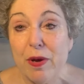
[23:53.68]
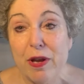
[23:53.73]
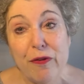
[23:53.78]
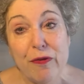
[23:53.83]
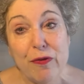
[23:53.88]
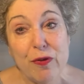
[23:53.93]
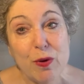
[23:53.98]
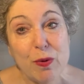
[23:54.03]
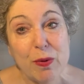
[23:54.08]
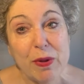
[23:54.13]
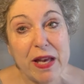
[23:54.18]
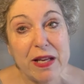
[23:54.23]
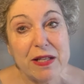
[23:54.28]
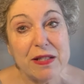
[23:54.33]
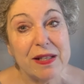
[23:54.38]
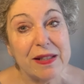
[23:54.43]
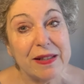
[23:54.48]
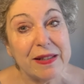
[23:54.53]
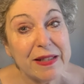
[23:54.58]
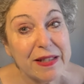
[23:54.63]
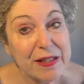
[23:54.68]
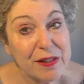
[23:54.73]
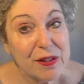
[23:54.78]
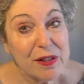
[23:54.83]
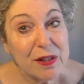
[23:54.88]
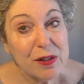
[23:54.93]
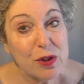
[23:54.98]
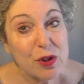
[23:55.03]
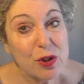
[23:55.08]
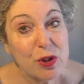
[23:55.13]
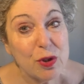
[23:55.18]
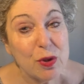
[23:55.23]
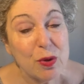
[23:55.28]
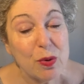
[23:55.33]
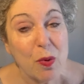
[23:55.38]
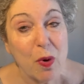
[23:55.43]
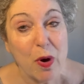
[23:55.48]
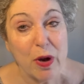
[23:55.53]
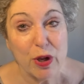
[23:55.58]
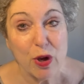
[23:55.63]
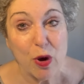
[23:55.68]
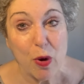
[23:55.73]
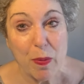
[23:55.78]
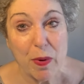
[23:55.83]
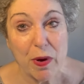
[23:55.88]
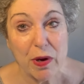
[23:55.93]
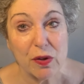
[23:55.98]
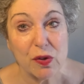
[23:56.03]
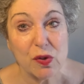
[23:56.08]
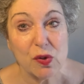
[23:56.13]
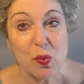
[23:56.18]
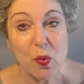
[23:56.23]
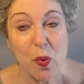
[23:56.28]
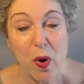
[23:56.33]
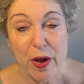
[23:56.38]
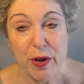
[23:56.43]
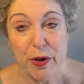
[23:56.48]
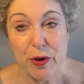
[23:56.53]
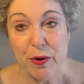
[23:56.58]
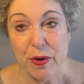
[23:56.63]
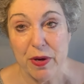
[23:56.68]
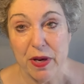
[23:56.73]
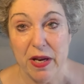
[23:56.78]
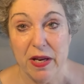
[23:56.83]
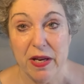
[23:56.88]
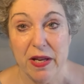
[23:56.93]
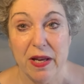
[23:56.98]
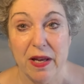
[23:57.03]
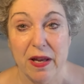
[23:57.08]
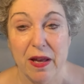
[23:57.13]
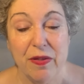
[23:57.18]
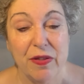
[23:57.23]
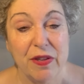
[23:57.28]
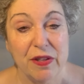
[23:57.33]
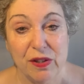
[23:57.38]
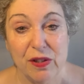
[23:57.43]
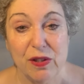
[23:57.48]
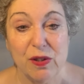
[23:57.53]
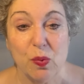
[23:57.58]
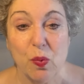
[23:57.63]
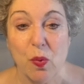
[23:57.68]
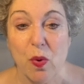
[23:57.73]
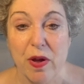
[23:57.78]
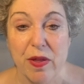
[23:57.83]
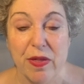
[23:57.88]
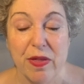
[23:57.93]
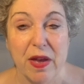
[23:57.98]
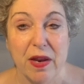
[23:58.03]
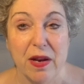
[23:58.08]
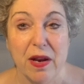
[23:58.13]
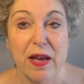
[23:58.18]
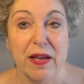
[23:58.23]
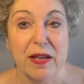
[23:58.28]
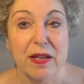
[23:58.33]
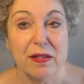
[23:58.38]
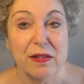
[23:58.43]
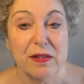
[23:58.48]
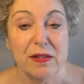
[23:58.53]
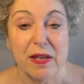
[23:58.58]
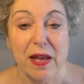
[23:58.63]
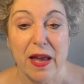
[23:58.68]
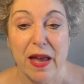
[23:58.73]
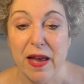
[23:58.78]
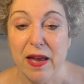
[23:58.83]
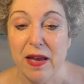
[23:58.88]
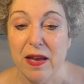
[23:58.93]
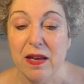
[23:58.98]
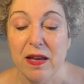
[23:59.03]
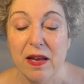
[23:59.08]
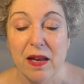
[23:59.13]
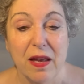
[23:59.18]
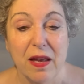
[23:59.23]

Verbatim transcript: if you like to listen to audiobooks while you're knitting, this is one that I can say